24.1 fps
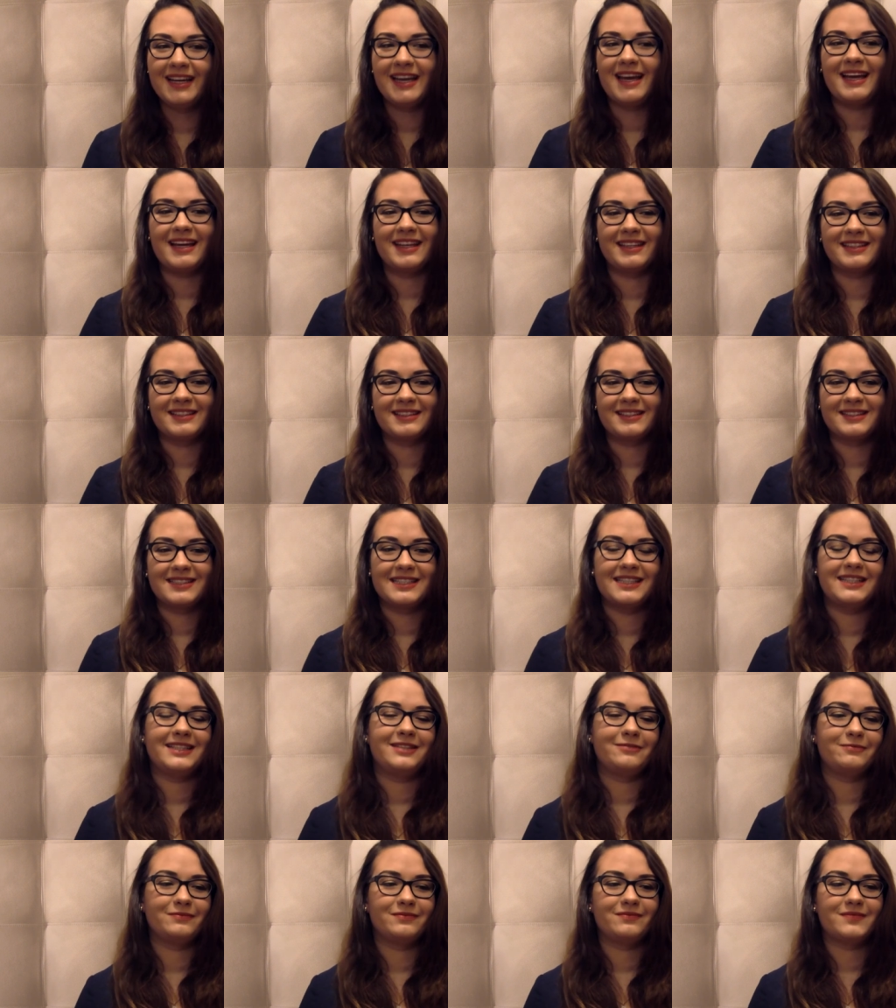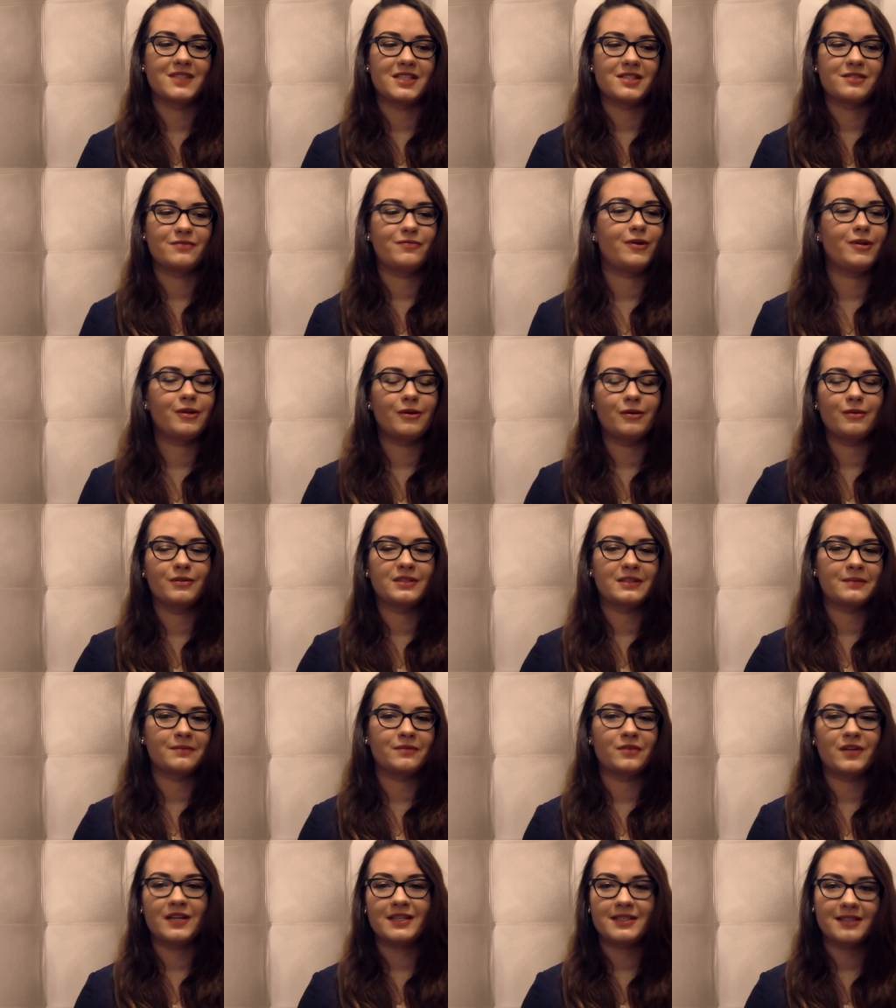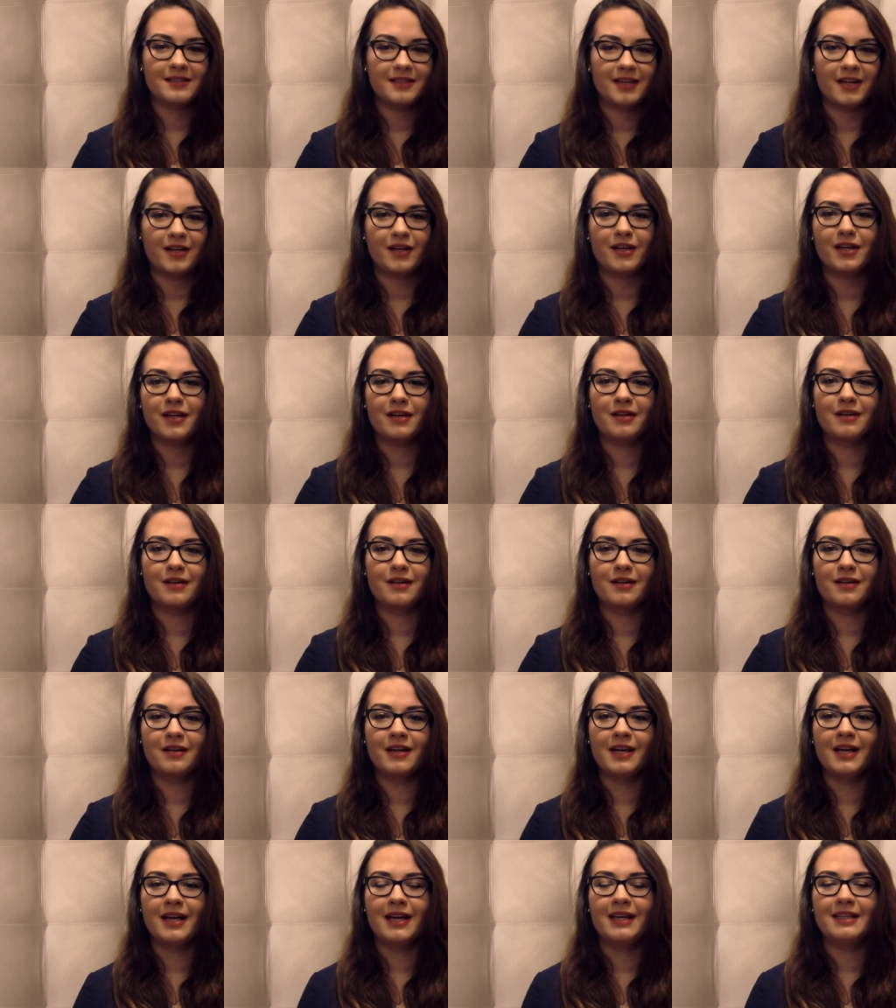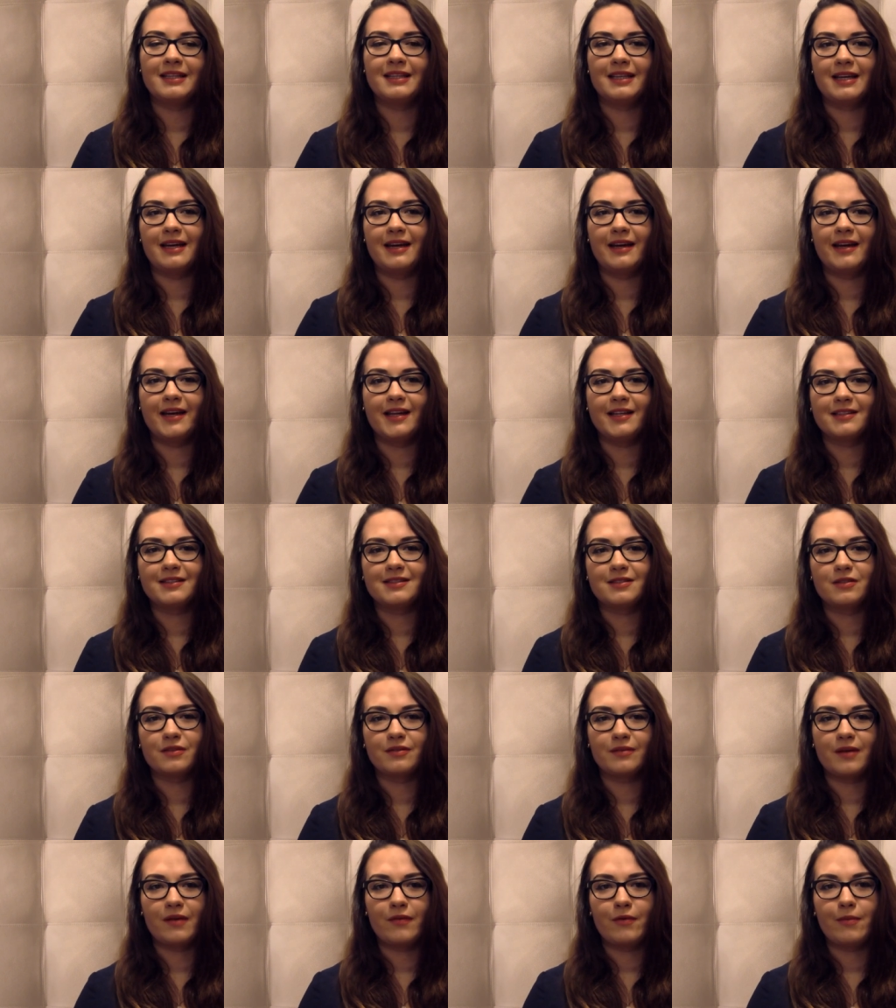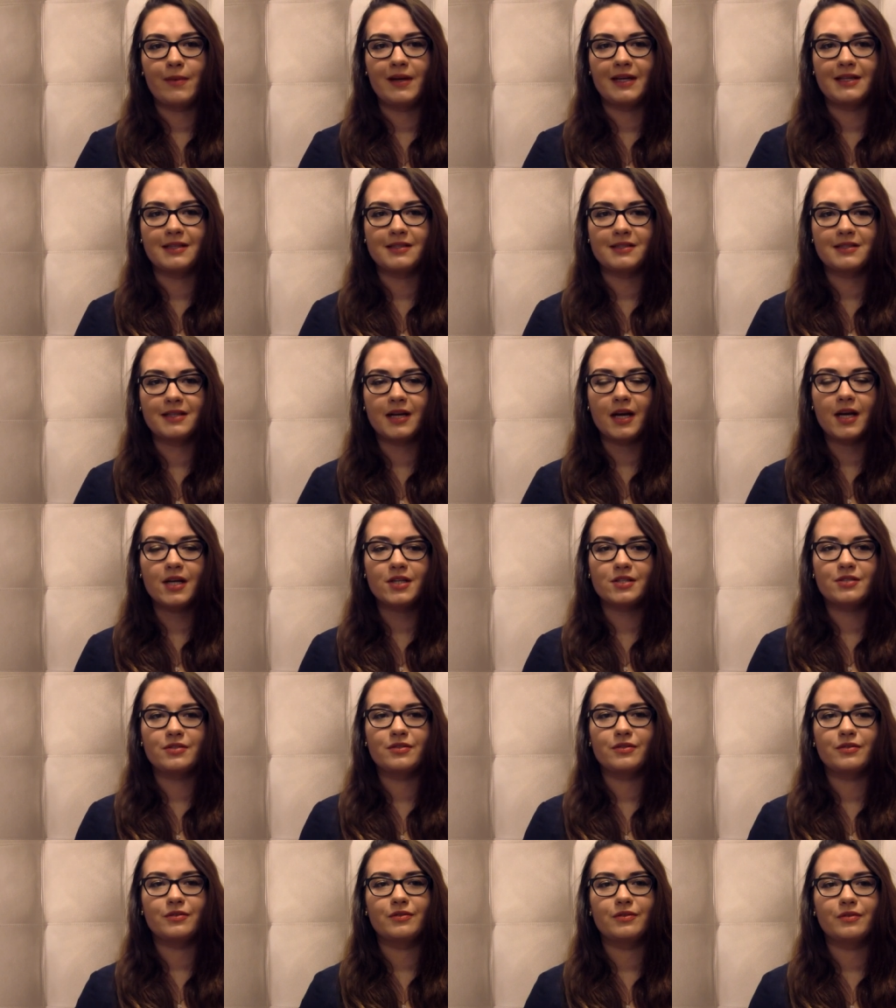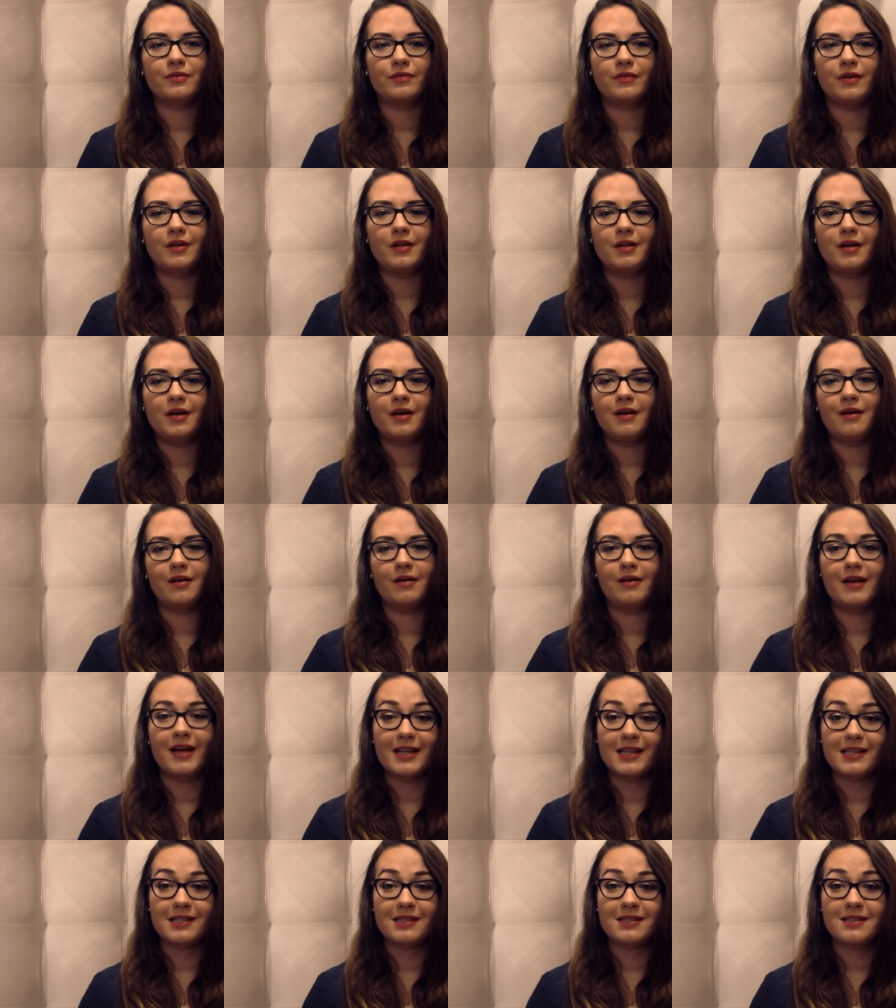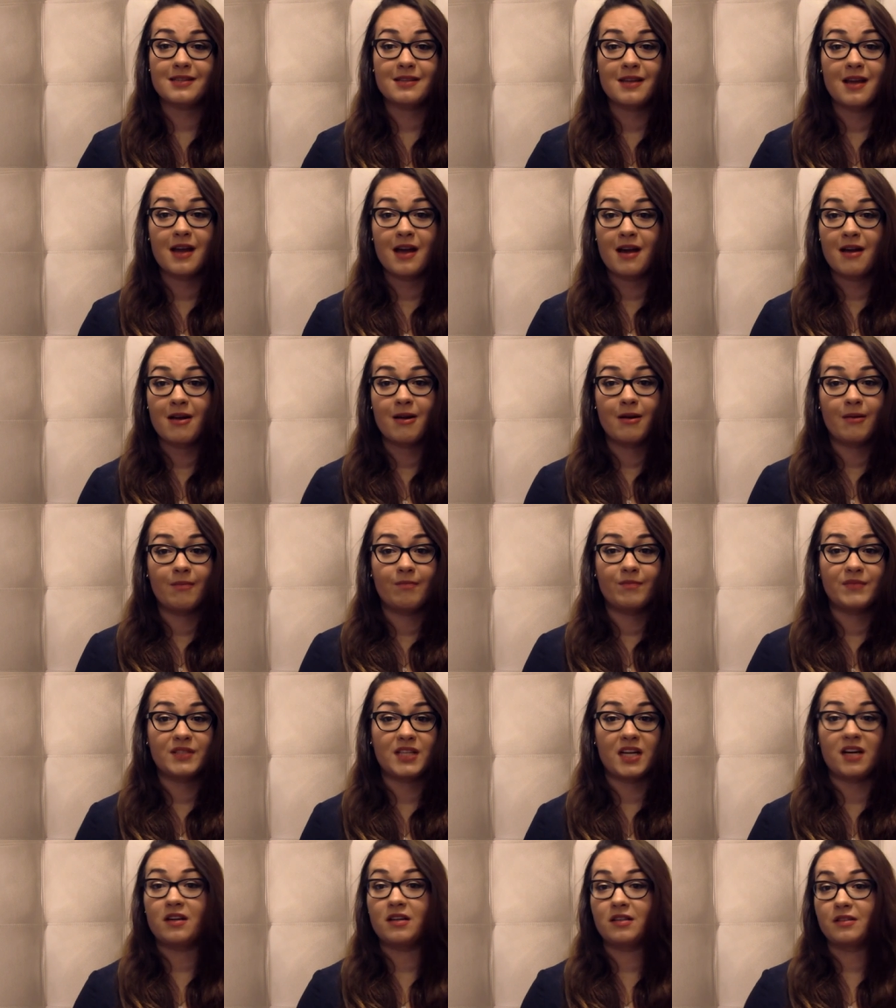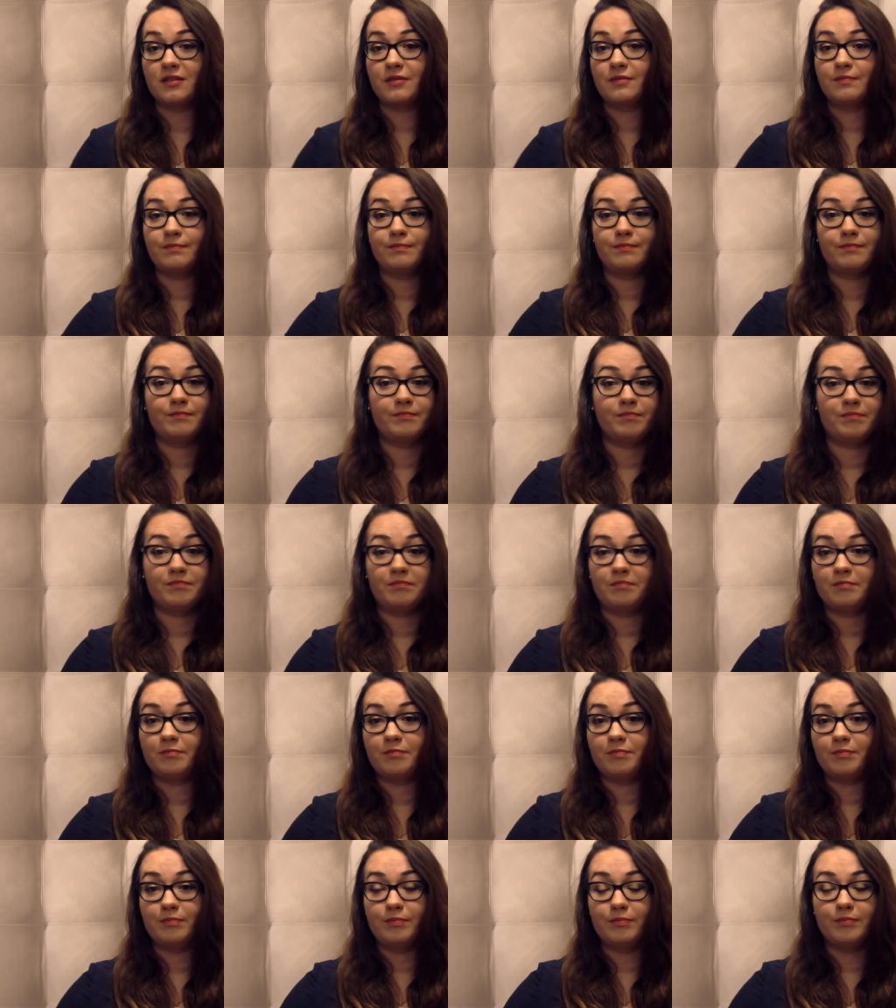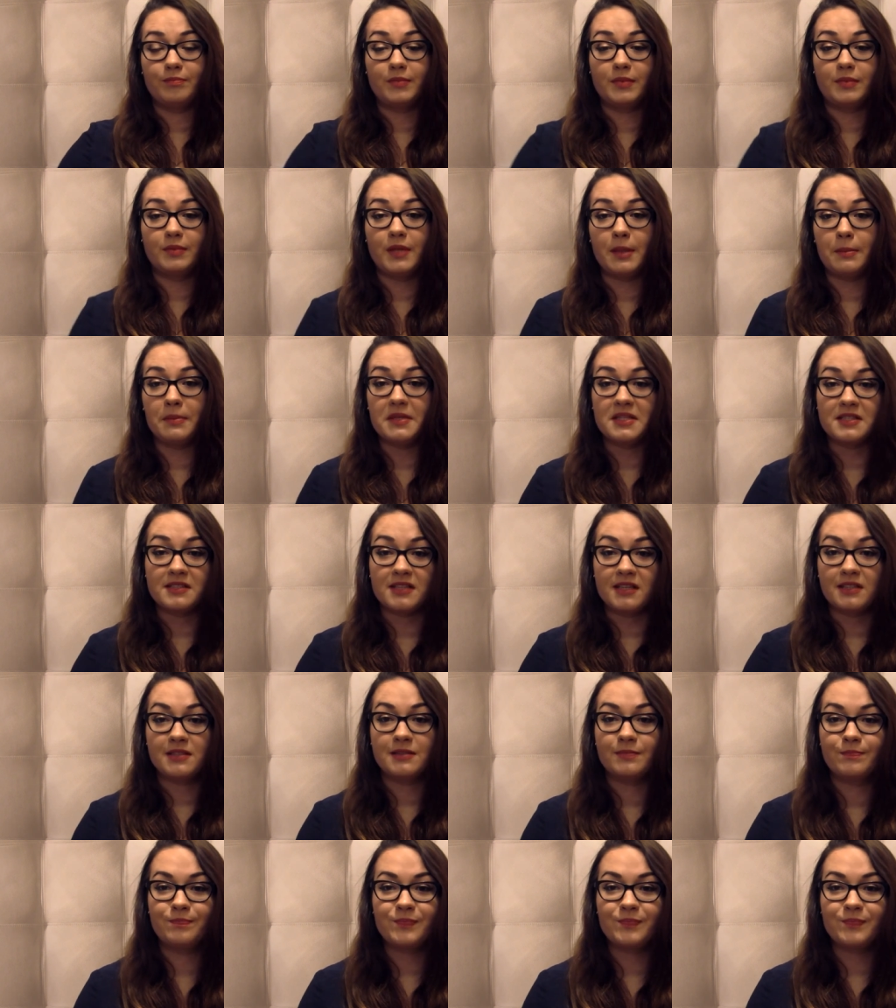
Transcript: and um, just follow some crazy career that everybody discourages you to follow and start a business.